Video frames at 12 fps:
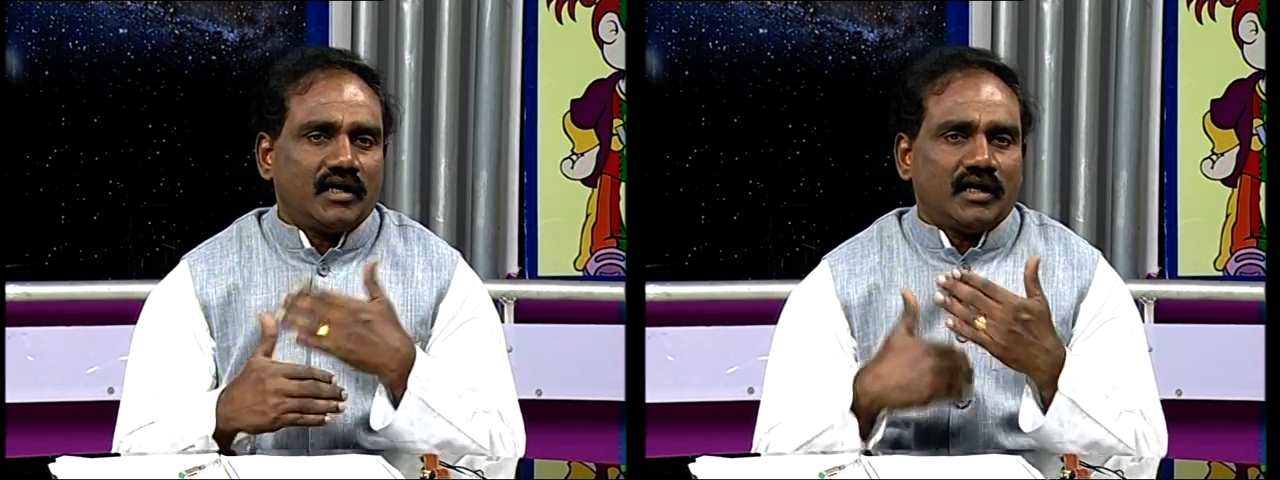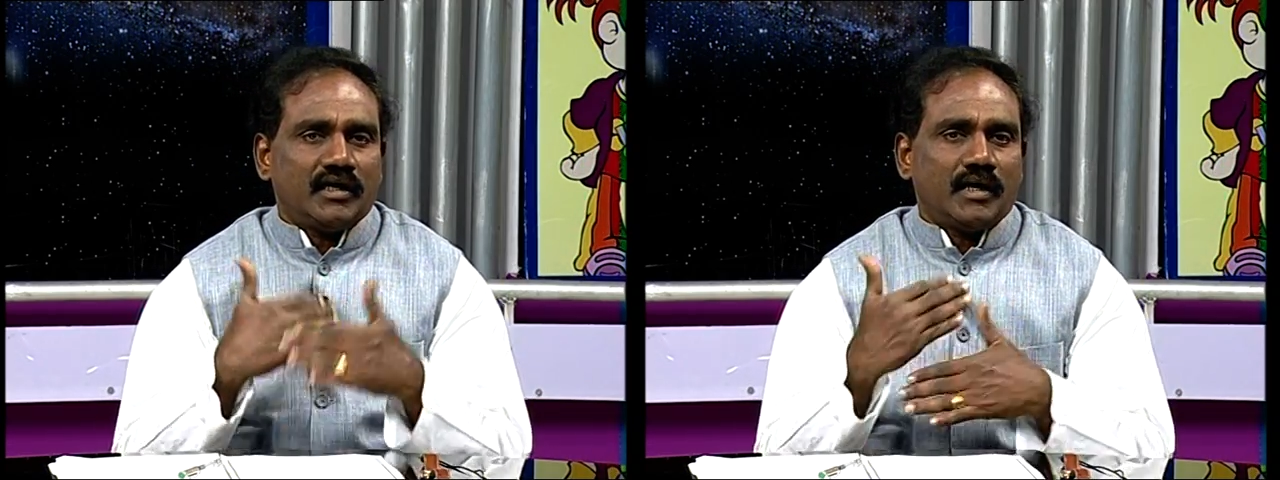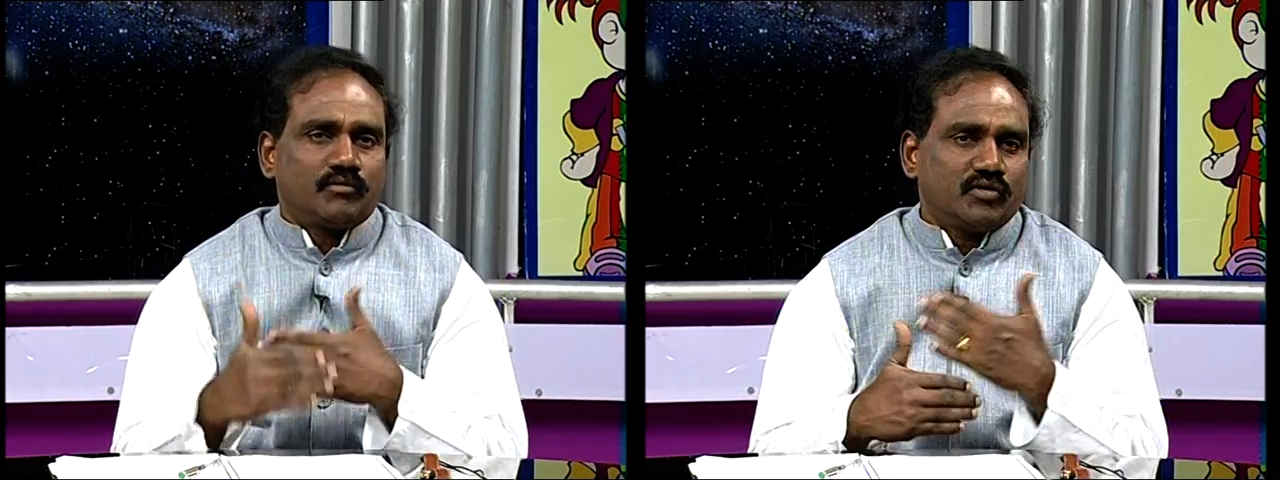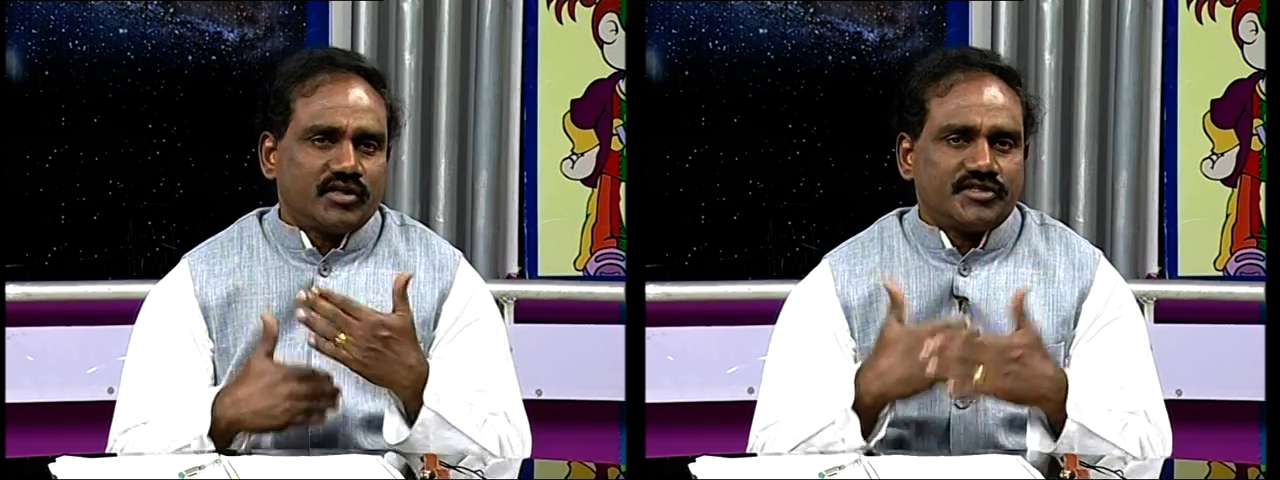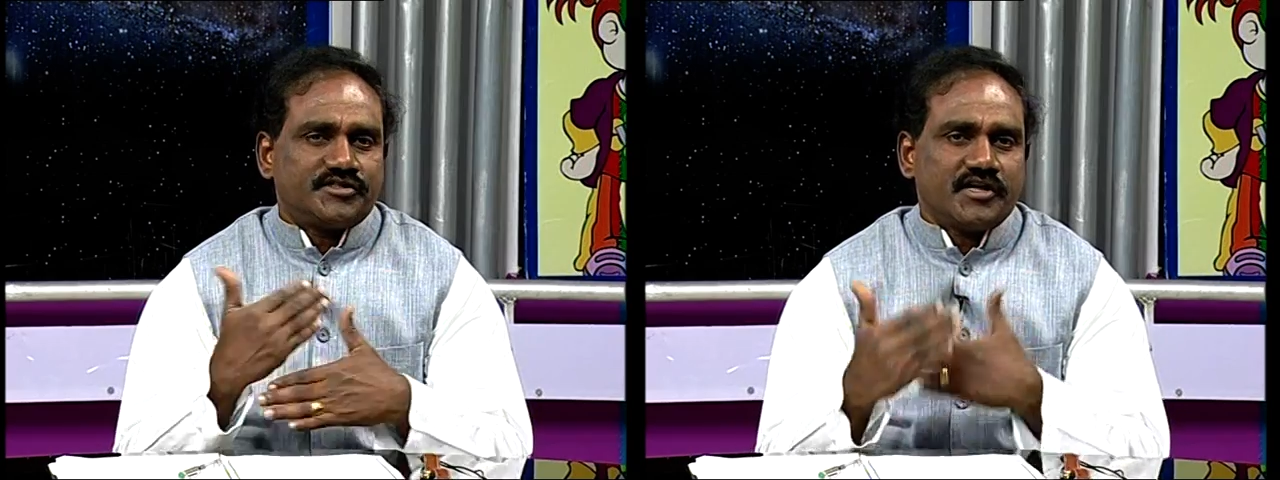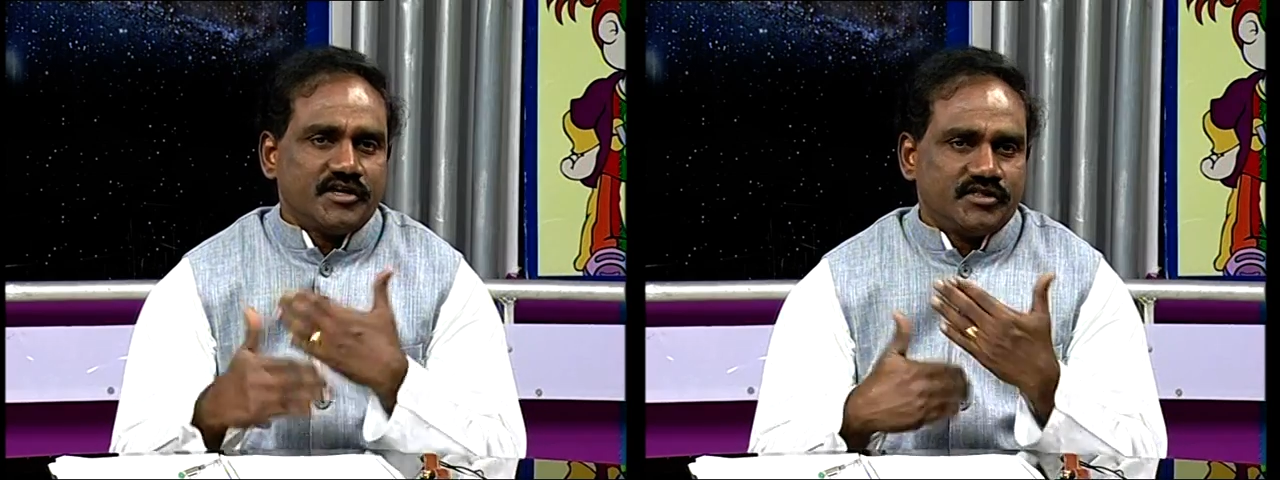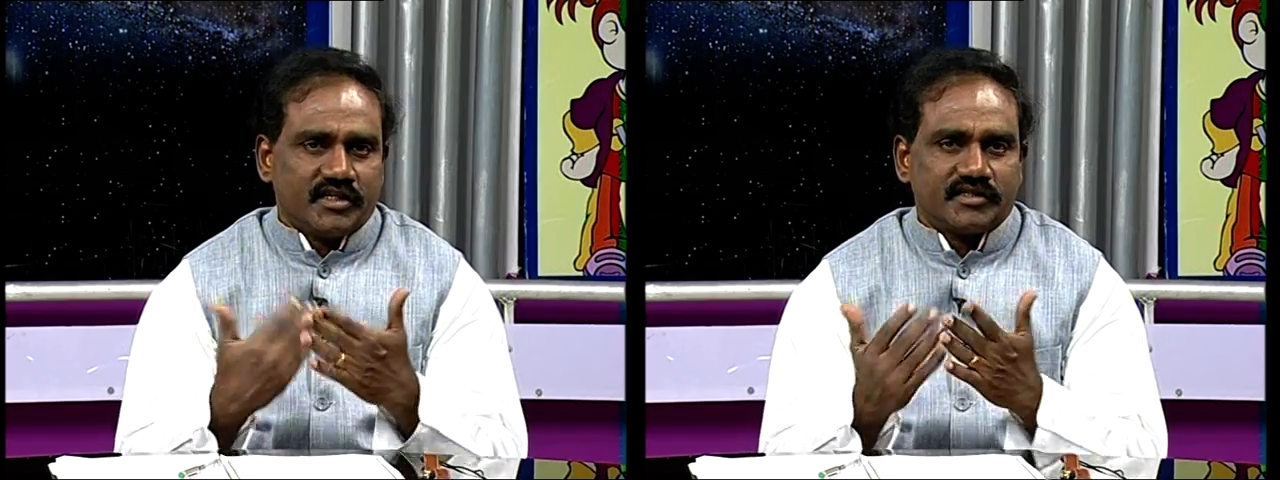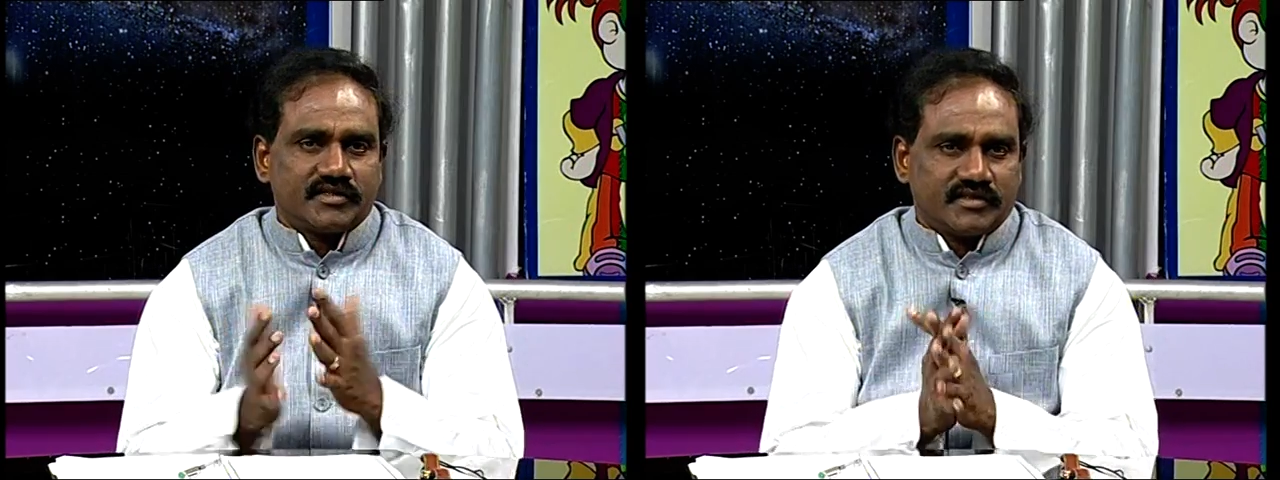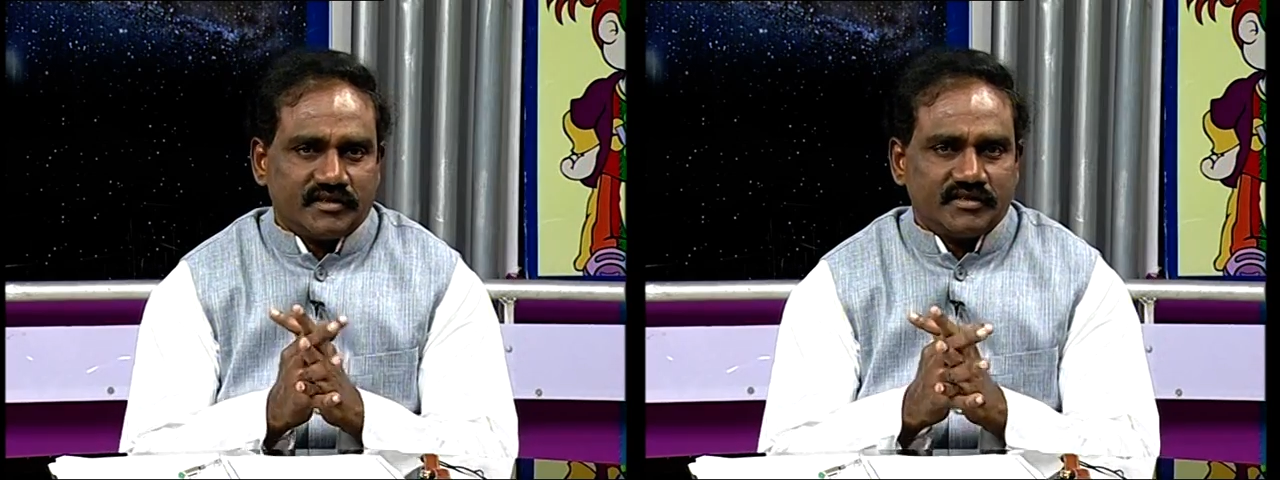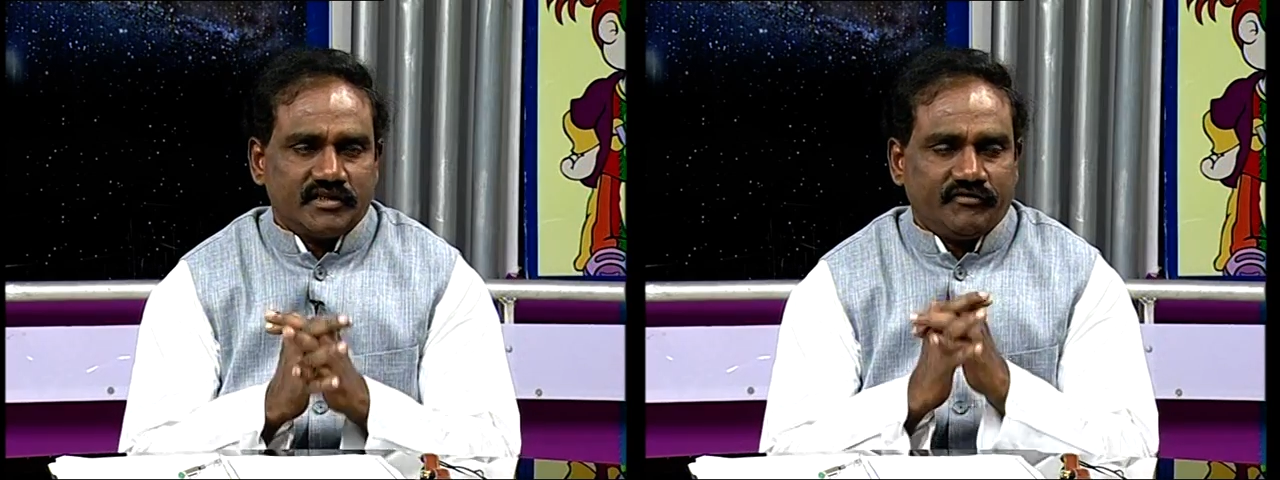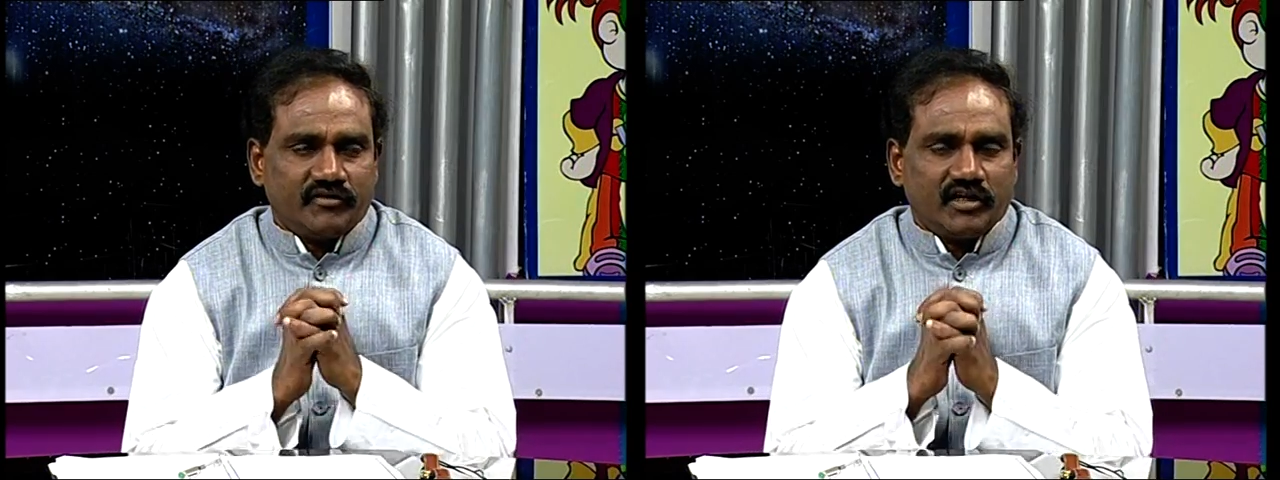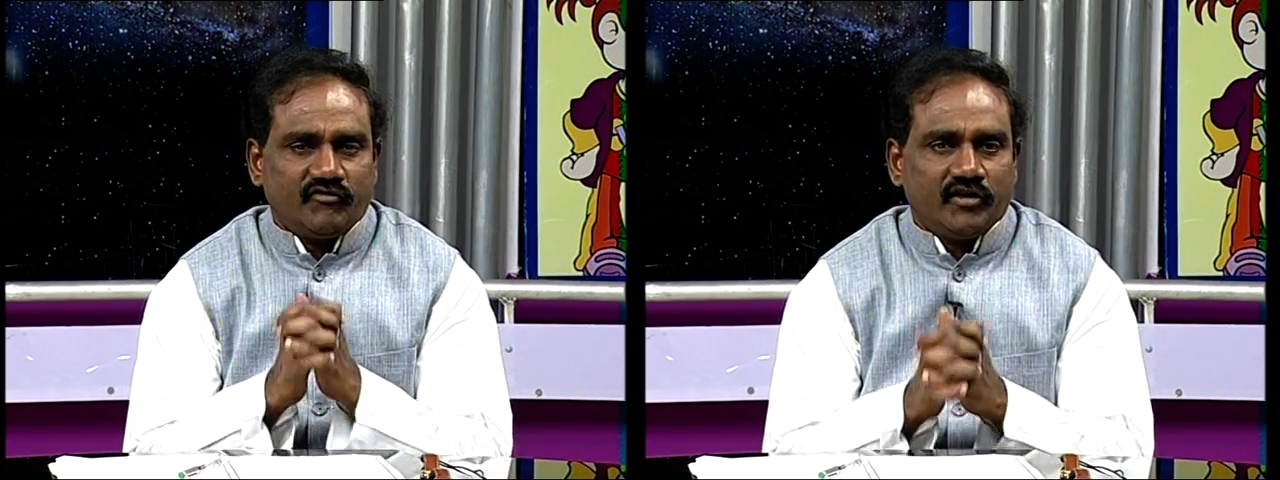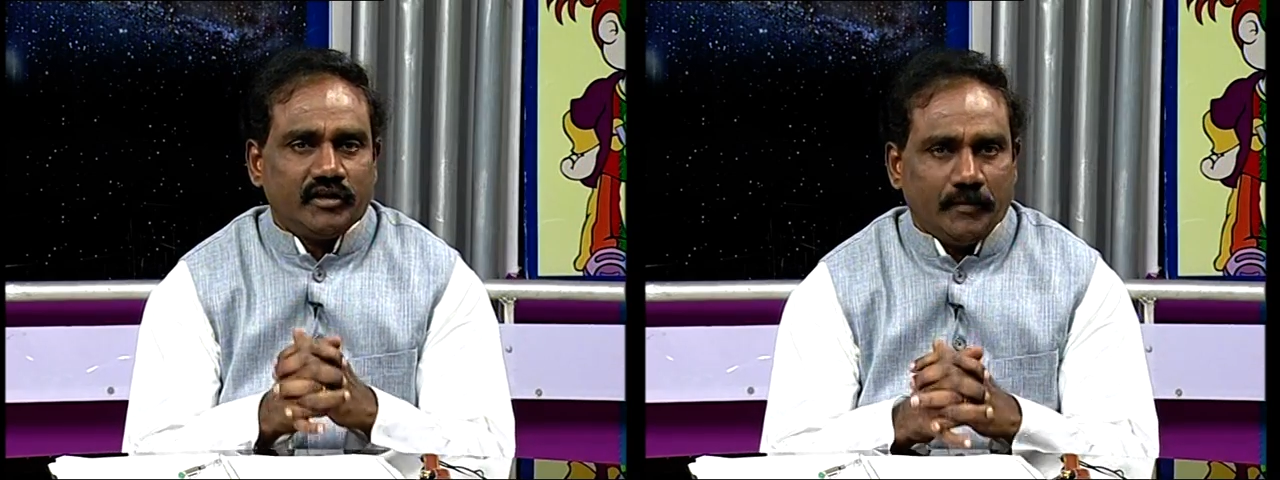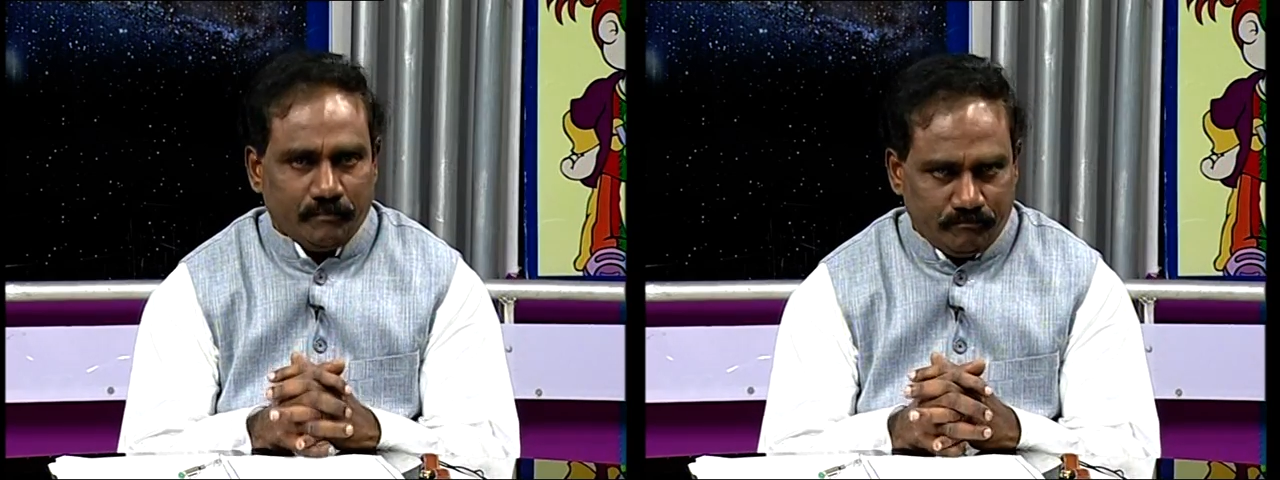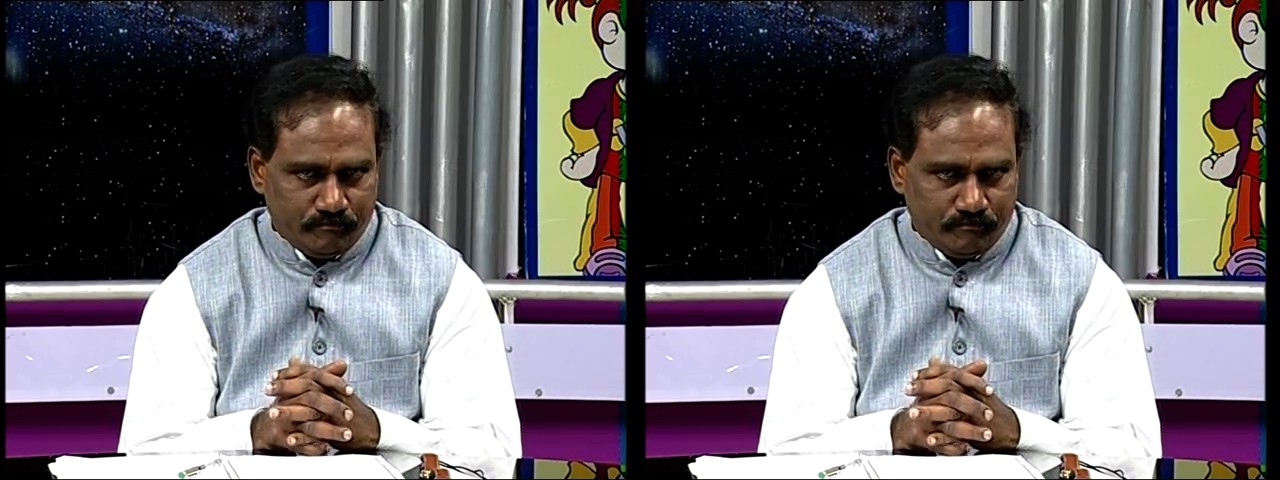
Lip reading: adapt to these changes. It is difficult for them,